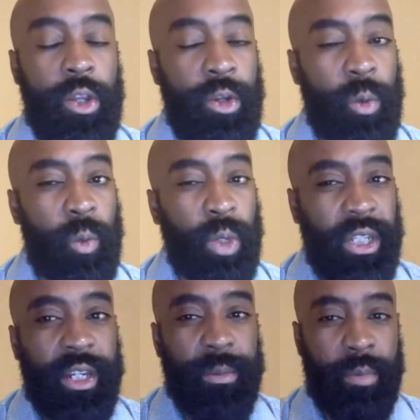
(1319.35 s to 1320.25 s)

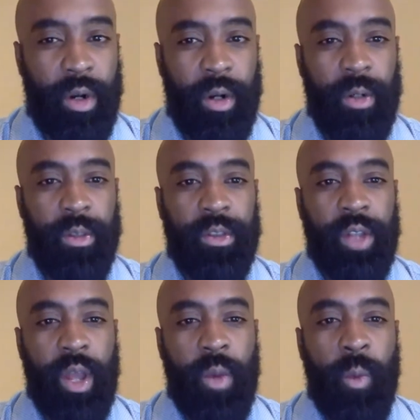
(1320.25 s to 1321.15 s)
really
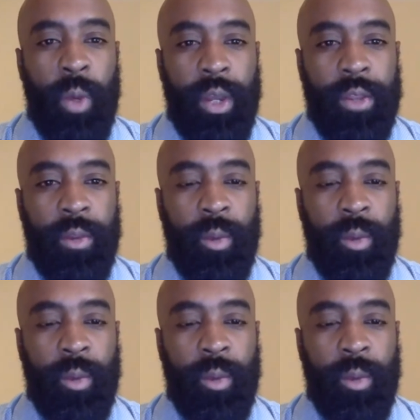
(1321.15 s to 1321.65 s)
emerge with